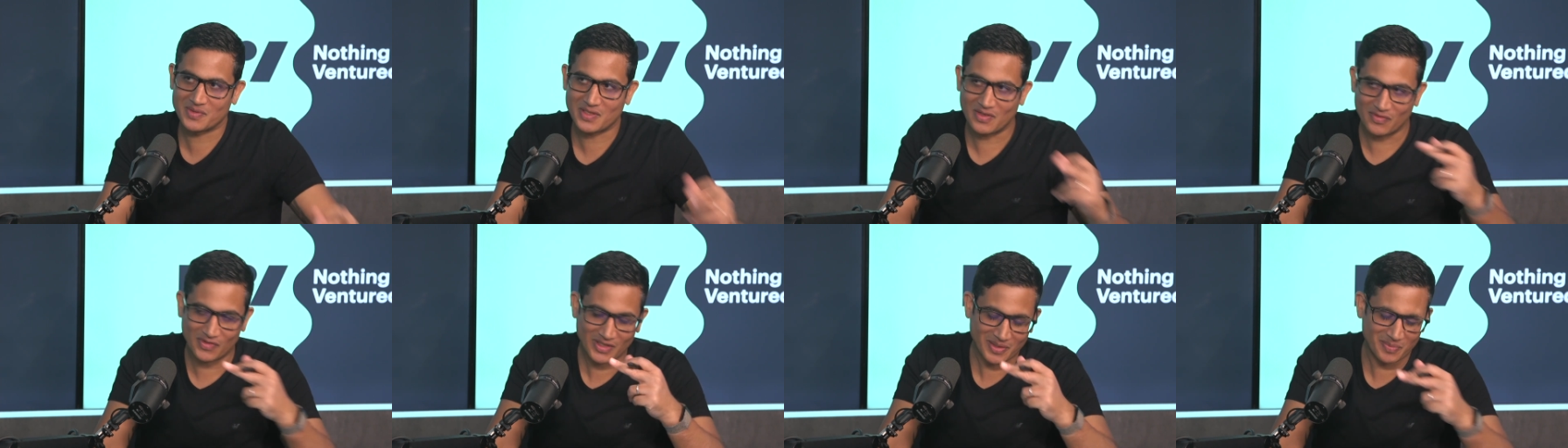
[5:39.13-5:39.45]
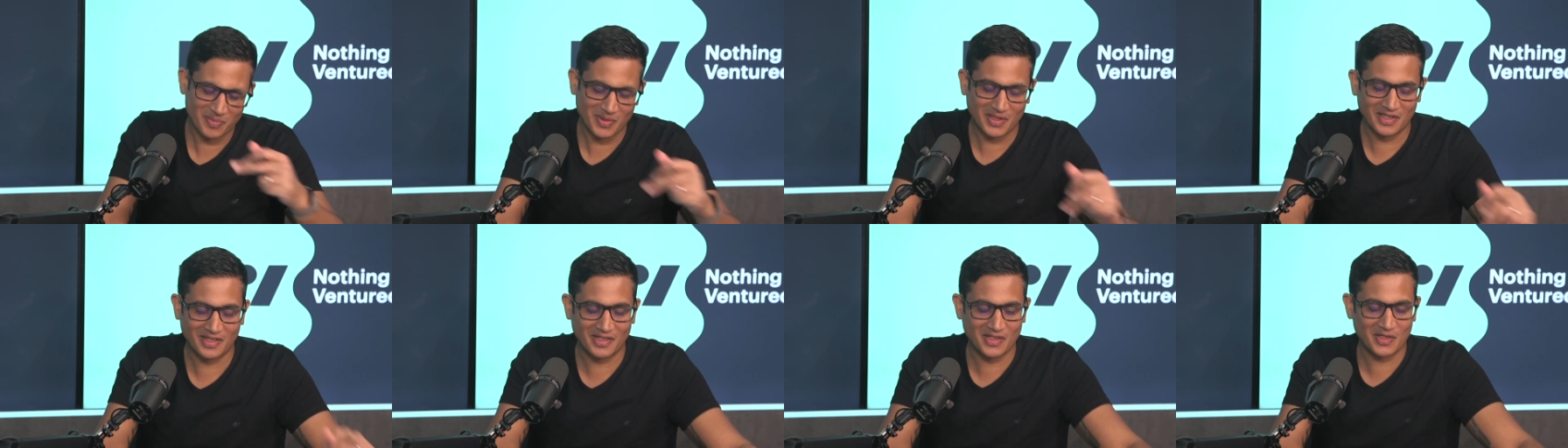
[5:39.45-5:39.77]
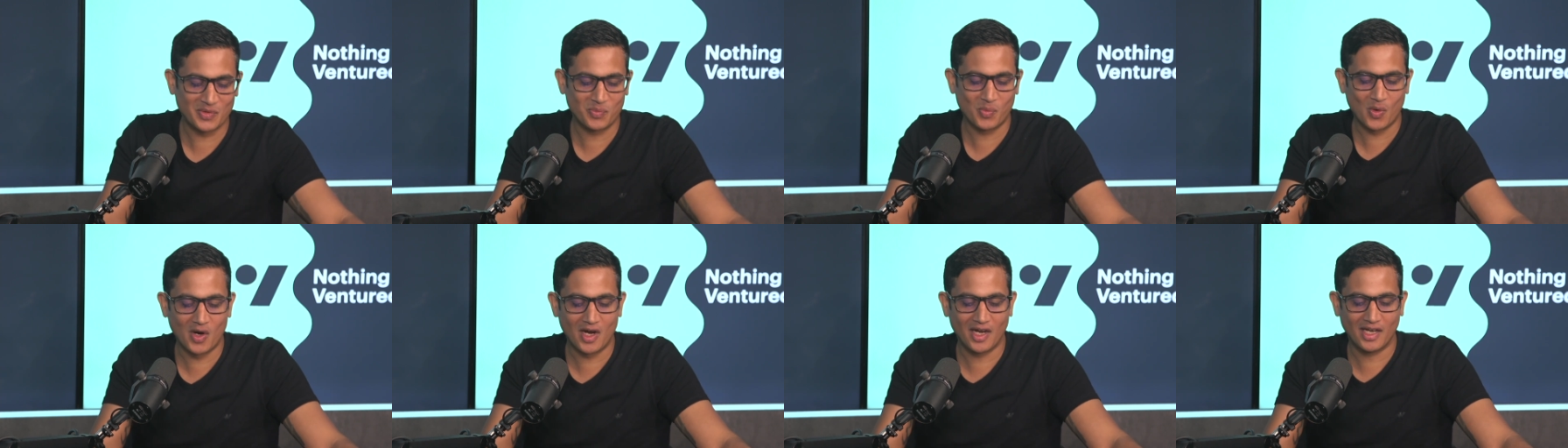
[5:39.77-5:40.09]
So if you can put a
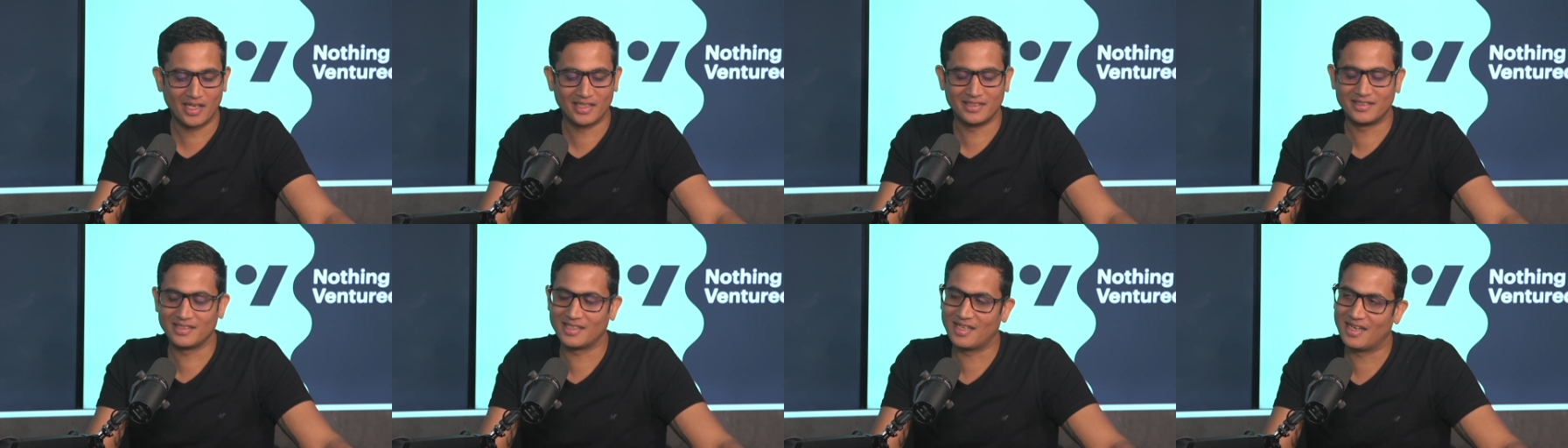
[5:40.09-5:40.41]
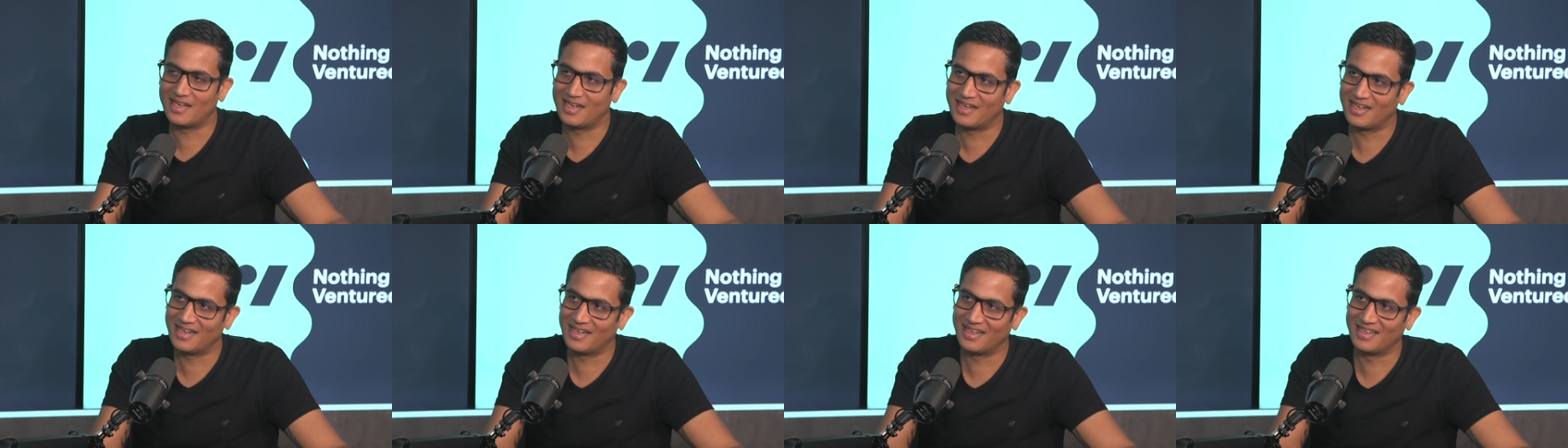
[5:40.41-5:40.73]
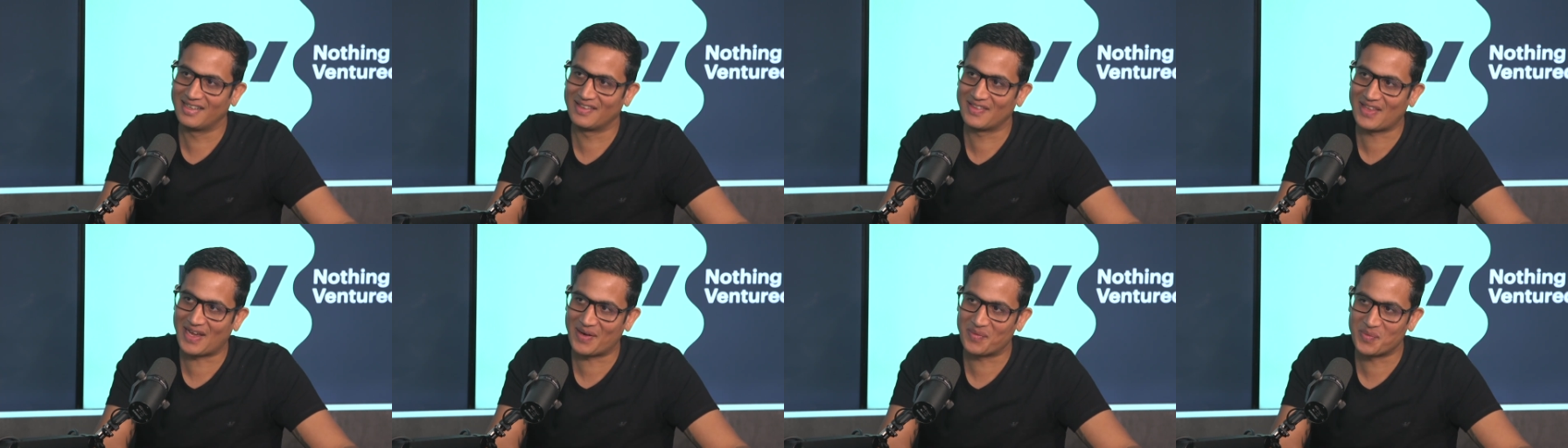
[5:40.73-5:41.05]
good word, uh,
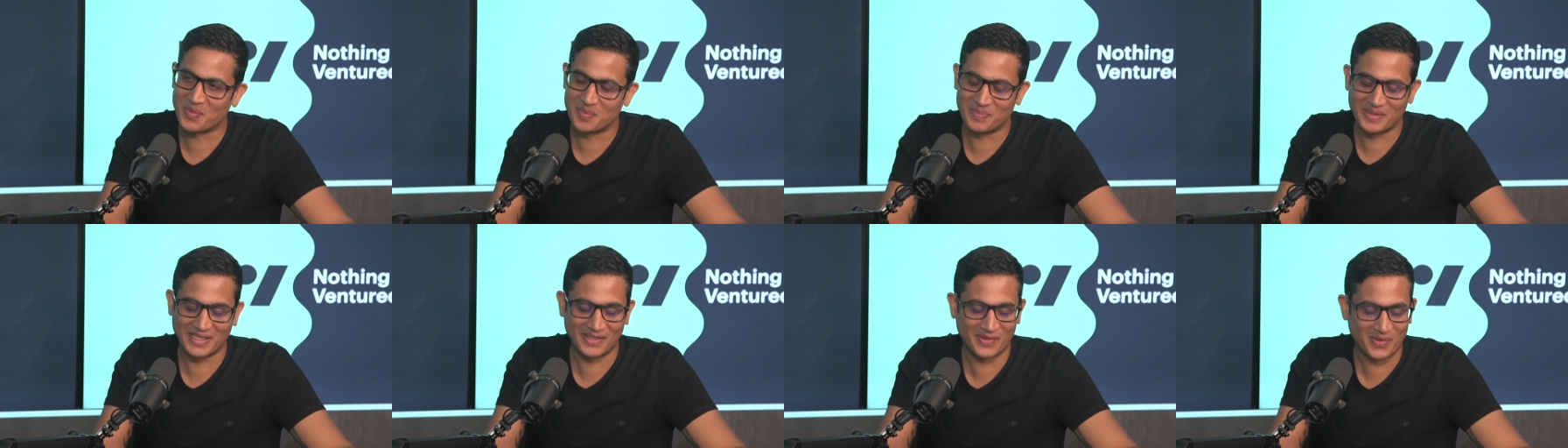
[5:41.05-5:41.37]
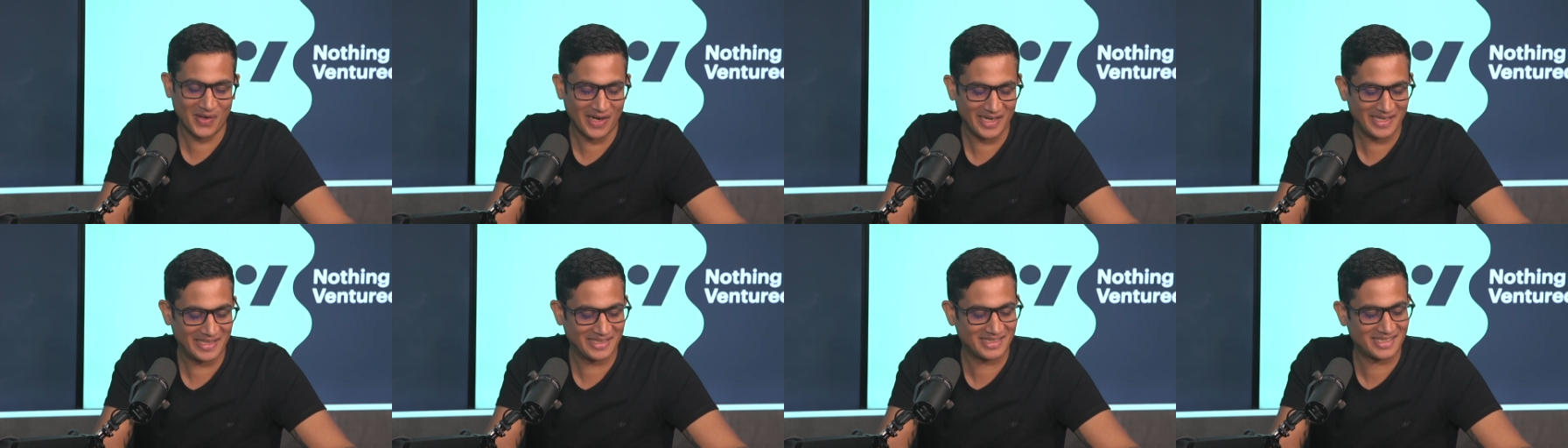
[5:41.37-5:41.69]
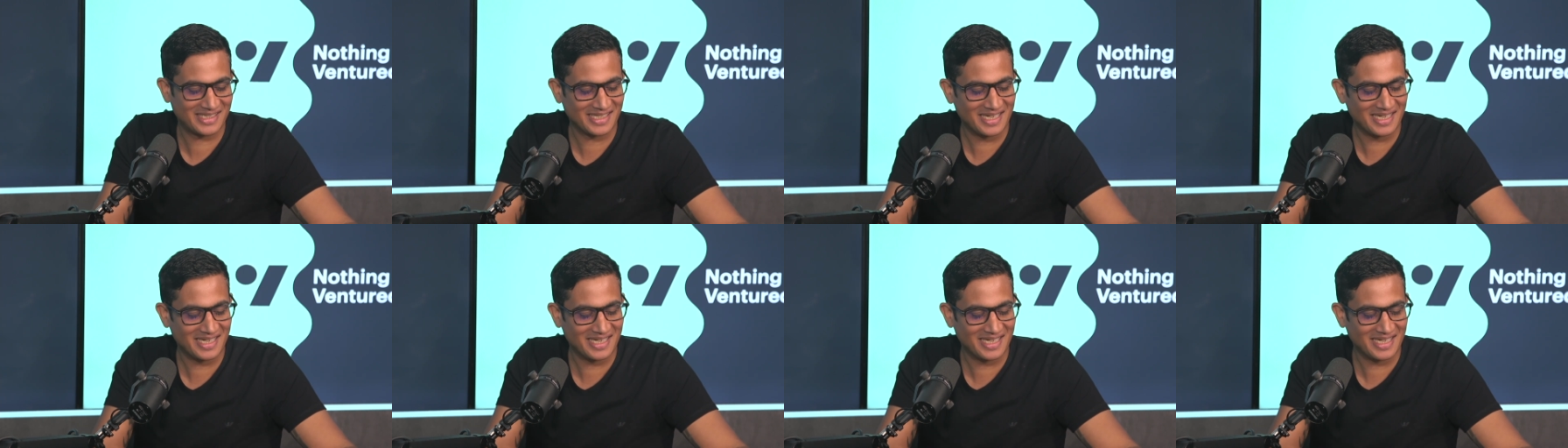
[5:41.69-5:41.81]
that would be great.